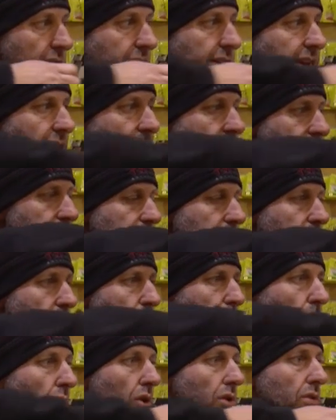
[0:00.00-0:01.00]
Now, the
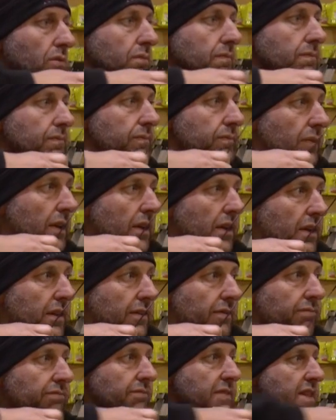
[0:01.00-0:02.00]
pull,
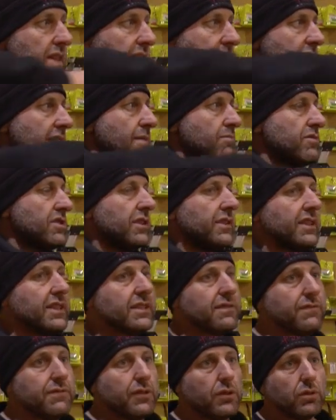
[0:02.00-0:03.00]
the limbs on
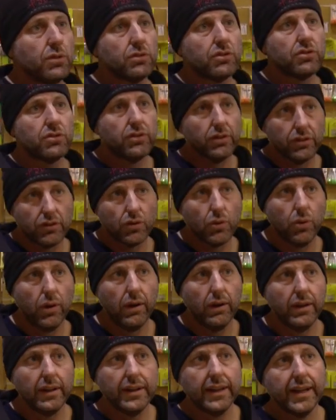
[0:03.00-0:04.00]
this feel good
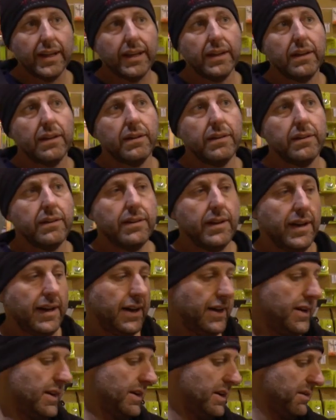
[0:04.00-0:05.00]
quality.
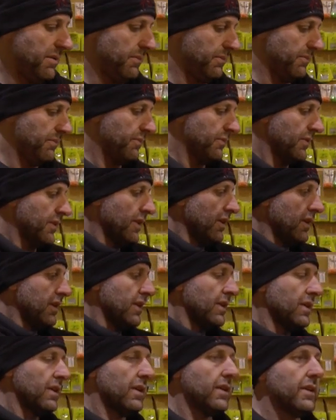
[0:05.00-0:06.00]
We're
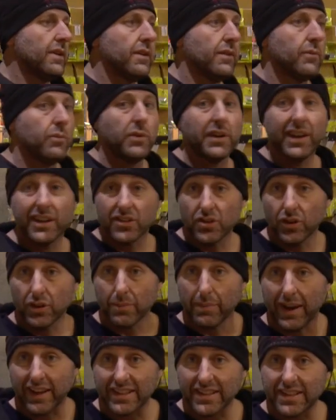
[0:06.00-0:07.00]
going to talk
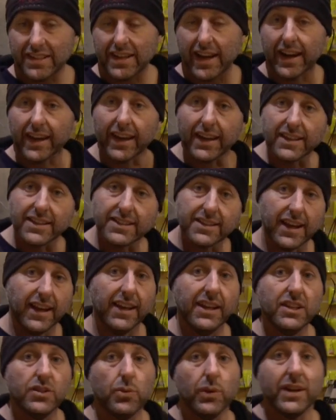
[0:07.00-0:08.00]
about stacking.
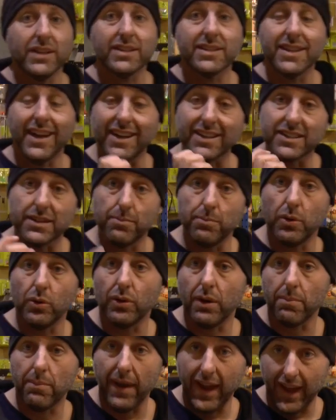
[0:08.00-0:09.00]
Stacking's when it starts to build
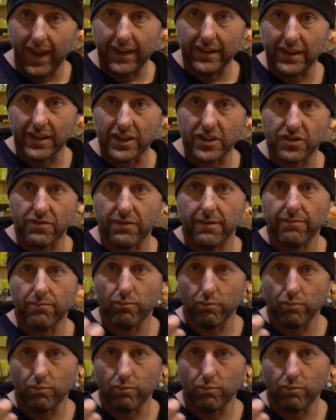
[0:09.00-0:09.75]
up poundage,